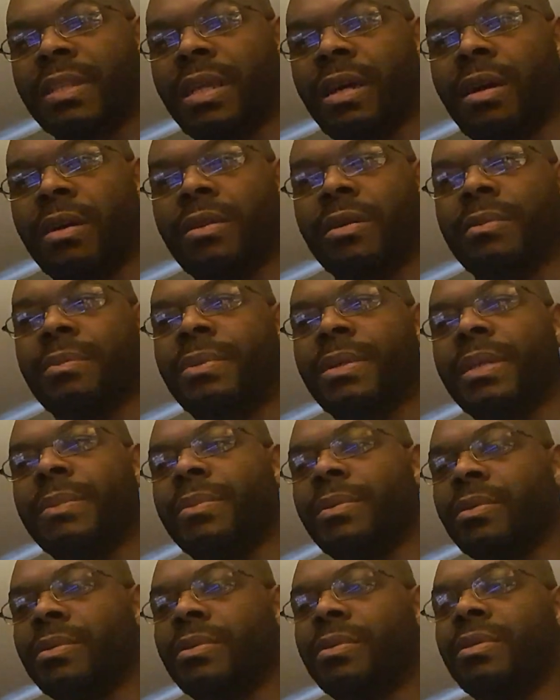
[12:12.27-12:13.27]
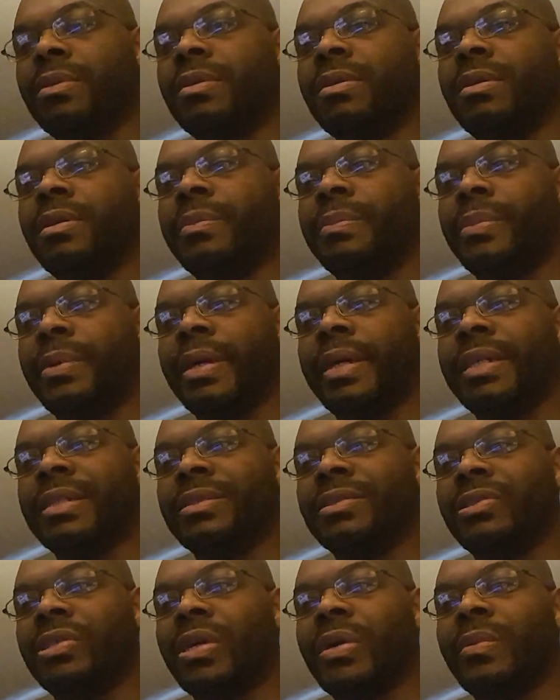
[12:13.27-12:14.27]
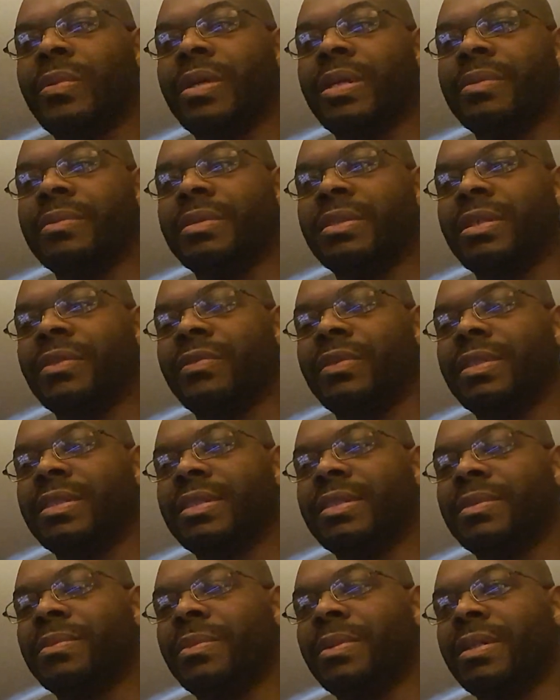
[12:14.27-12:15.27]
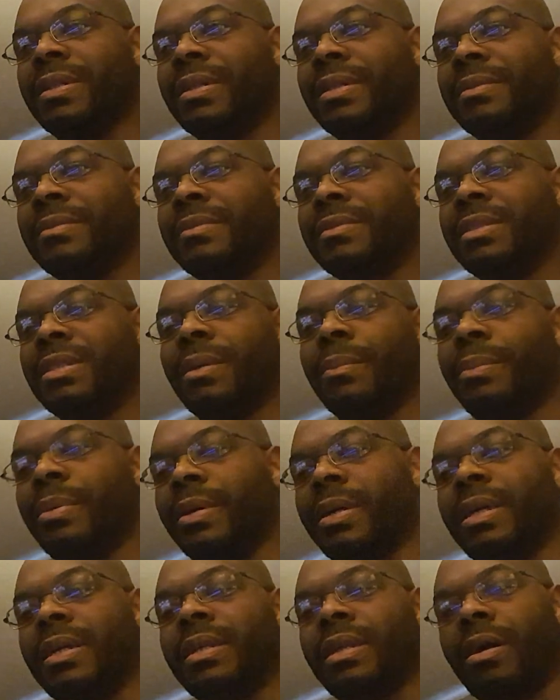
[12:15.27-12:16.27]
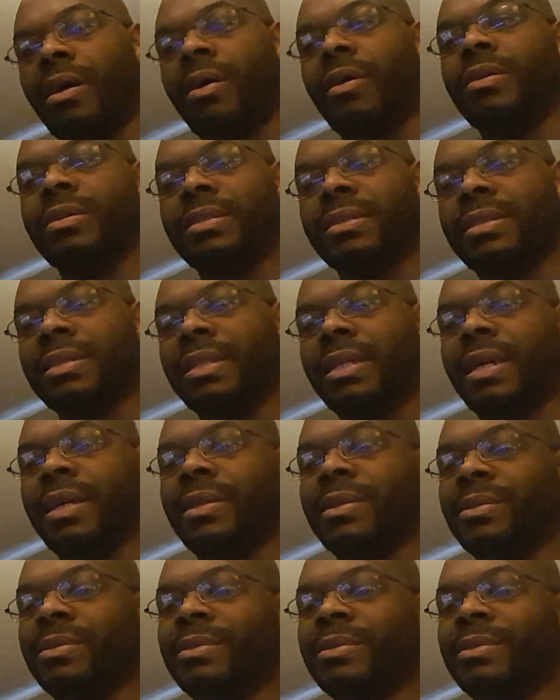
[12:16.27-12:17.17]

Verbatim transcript: and other people brainstorm with him stuff like this. But to put all this together,